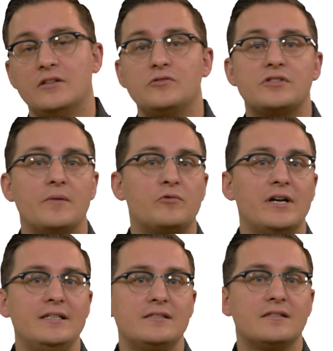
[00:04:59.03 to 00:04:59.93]
To
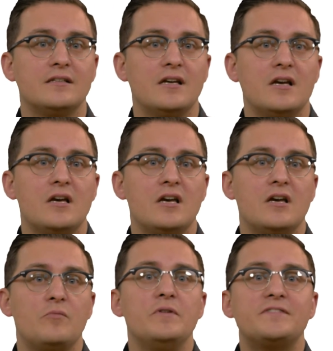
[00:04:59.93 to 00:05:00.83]
summarize,
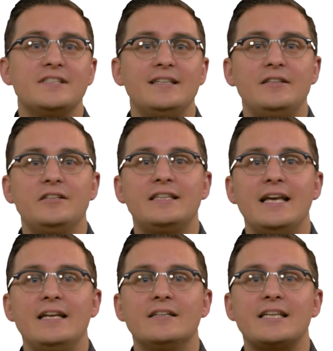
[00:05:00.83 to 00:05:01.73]
We've seen that the
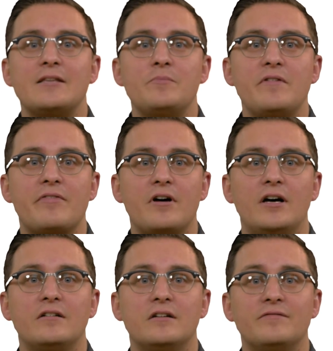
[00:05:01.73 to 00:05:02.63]
data can be
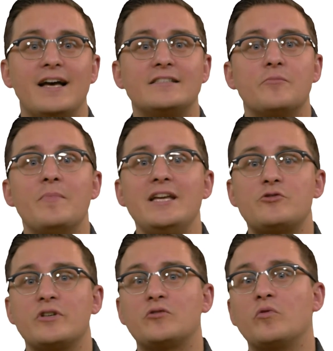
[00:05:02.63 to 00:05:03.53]
thought of as a
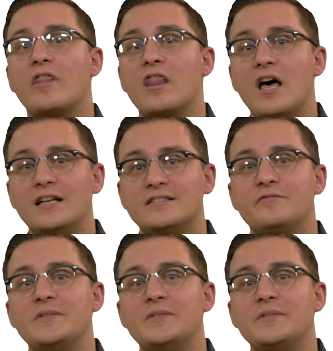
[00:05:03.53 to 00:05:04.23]
matrix with lots of